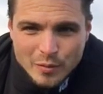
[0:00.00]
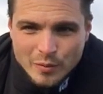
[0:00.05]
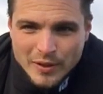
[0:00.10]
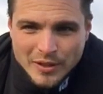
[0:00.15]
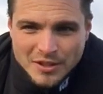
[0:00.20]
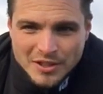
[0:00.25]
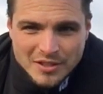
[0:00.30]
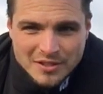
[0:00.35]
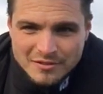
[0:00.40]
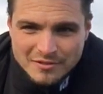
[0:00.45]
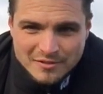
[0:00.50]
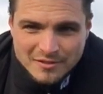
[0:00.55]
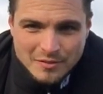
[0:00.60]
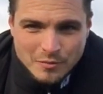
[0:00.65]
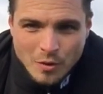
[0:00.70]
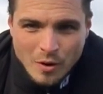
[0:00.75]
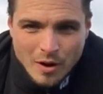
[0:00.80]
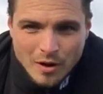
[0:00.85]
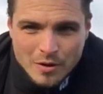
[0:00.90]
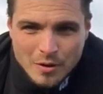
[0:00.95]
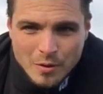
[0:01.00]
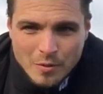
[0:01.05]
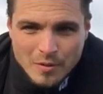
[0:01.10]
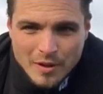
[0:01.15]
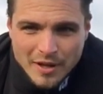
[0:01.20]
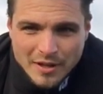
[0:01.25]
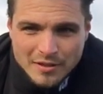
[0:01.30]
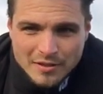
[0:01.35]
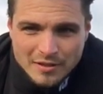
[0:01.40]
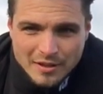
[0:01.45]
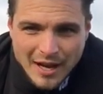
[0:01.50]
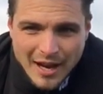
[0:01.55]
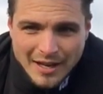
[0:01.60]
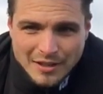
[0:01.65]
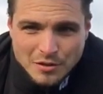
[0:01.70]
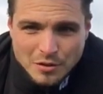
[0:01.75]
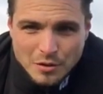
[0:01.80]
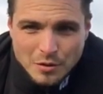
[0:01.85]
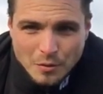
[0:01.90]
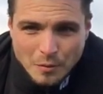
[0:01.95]
which isn't what I call this
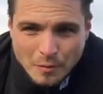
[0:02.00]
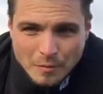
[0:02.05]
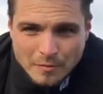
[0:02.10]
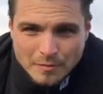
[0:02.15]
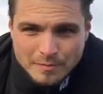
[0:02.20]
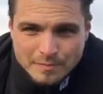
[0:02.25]
at all.